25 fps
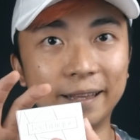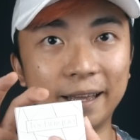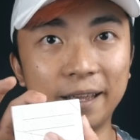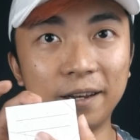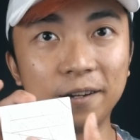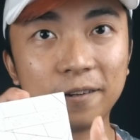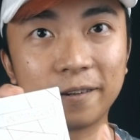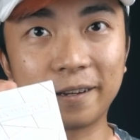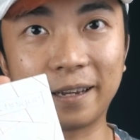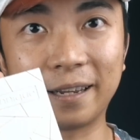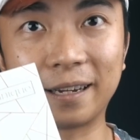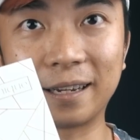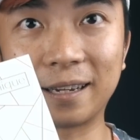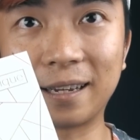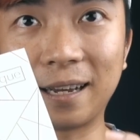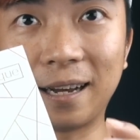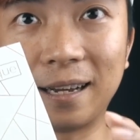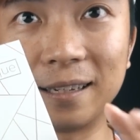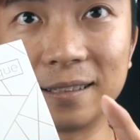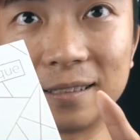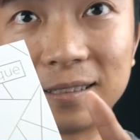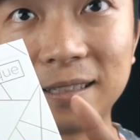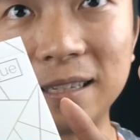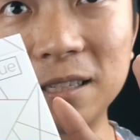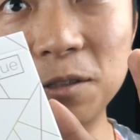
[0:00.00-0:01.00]
then look at the
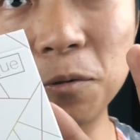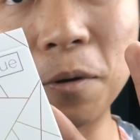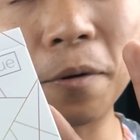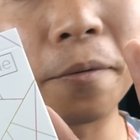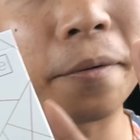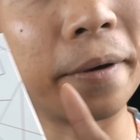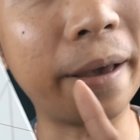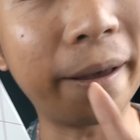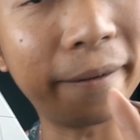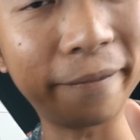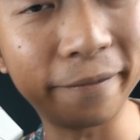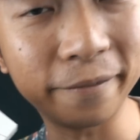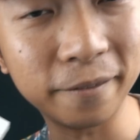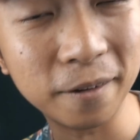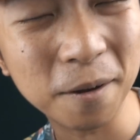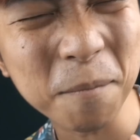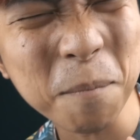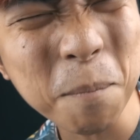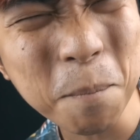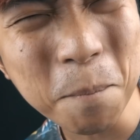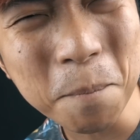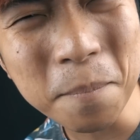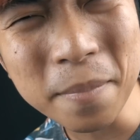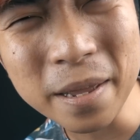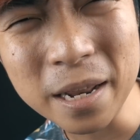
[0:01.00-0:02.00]
cards. This way we have
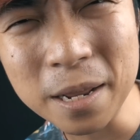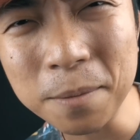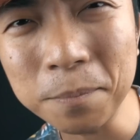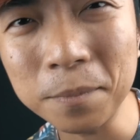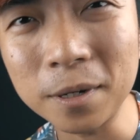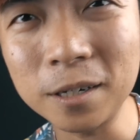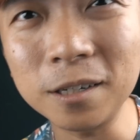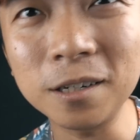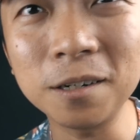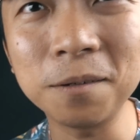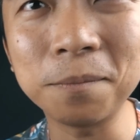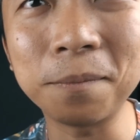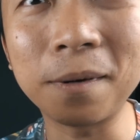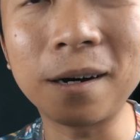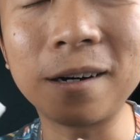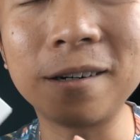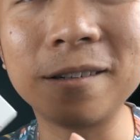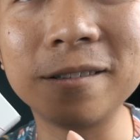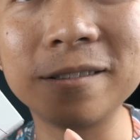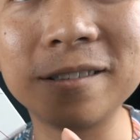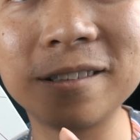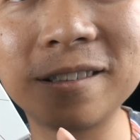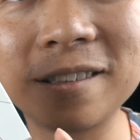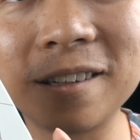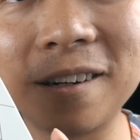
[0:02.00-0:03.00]
minimal
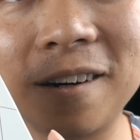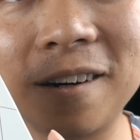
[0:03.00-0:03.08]
amounts